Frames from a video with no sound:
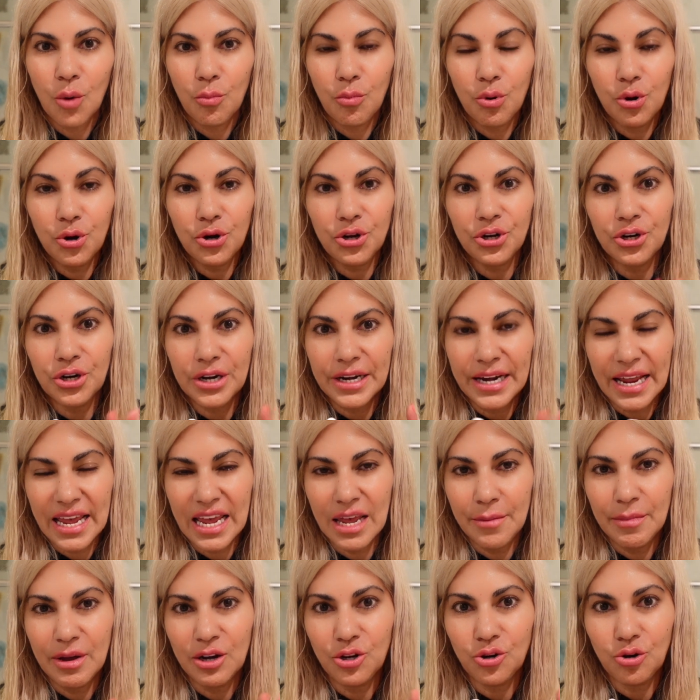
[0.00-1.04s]
put your
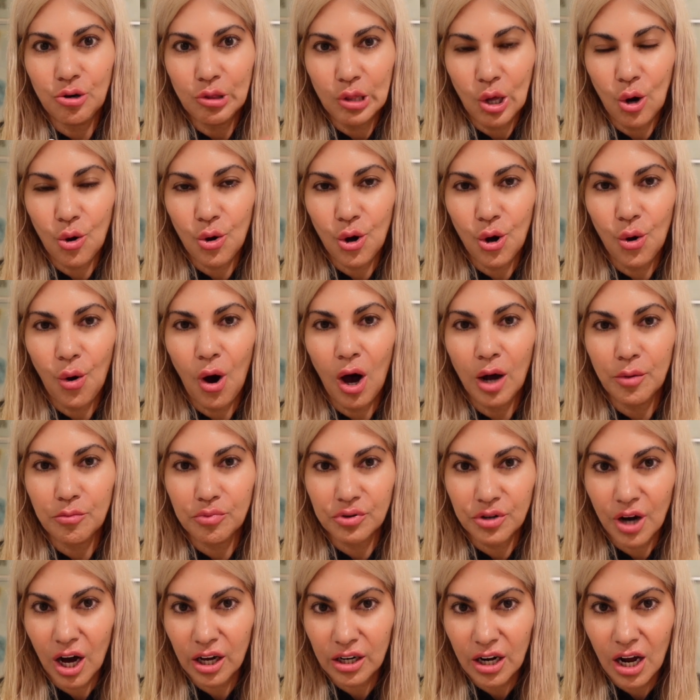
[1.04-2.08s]
name and your logo on
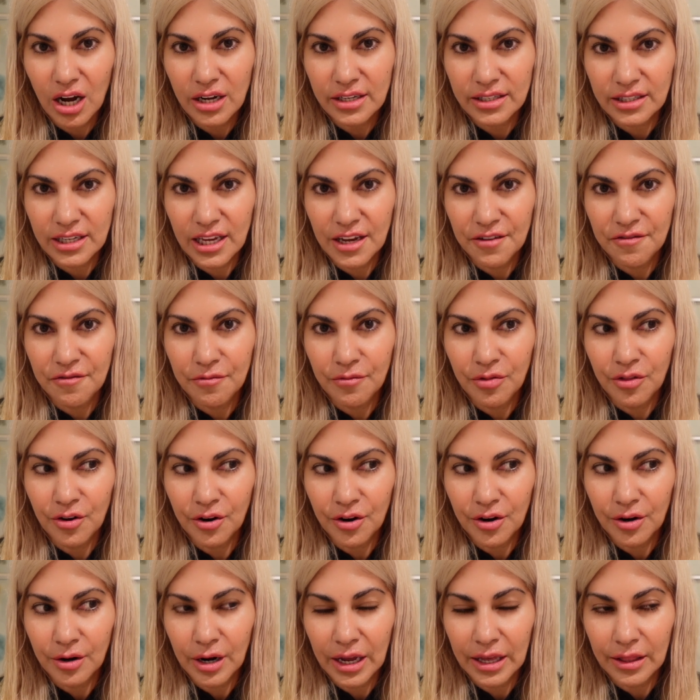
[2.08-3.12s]
products if
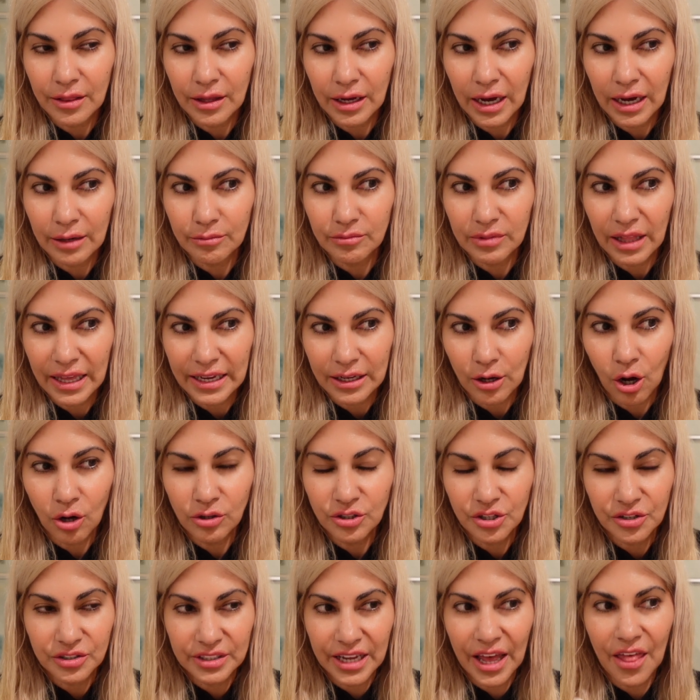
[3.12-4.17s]
they're like
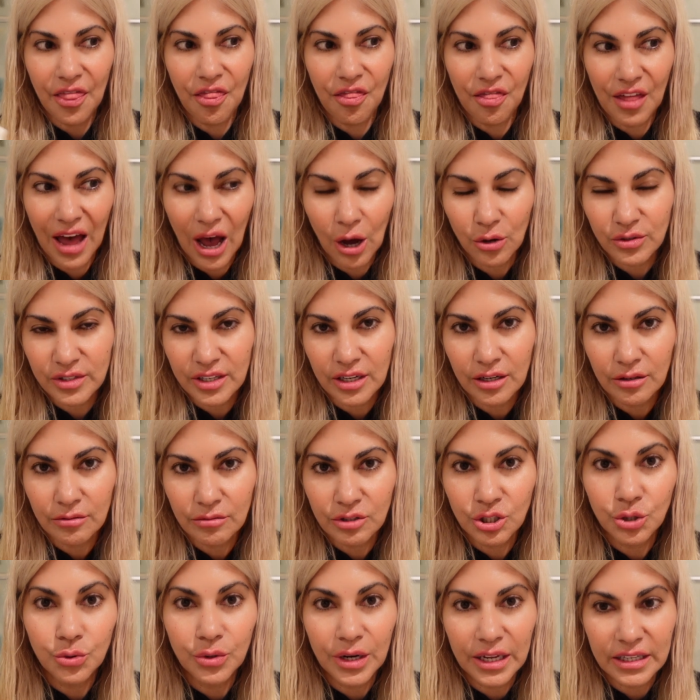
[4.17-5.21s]
under 10,000
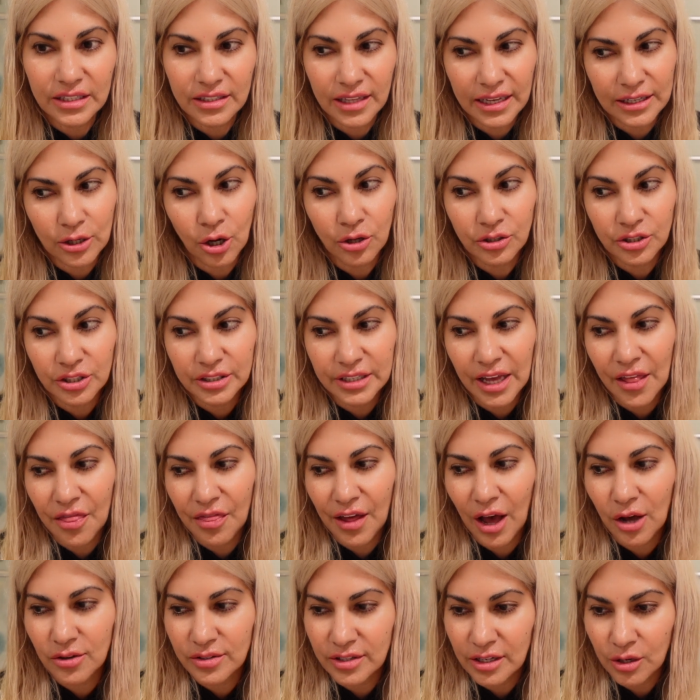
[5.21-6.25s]
units, like under
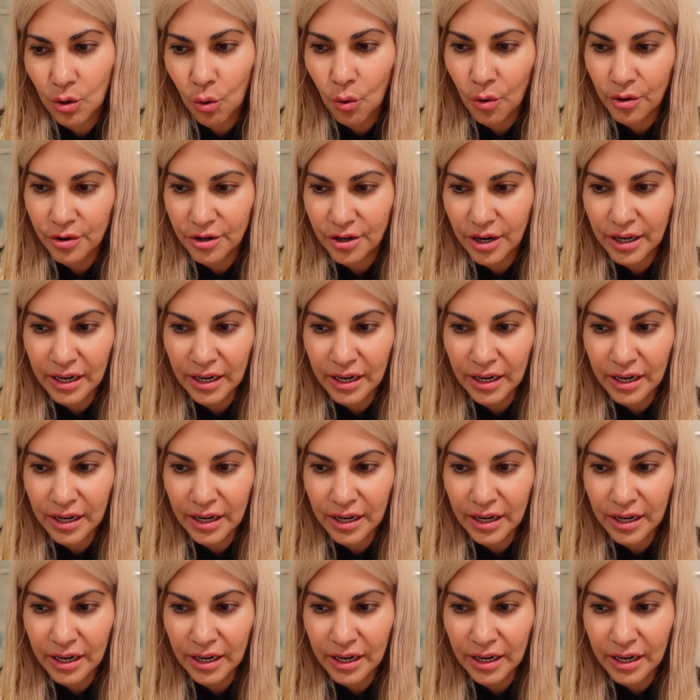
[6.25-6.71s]
10,000 order.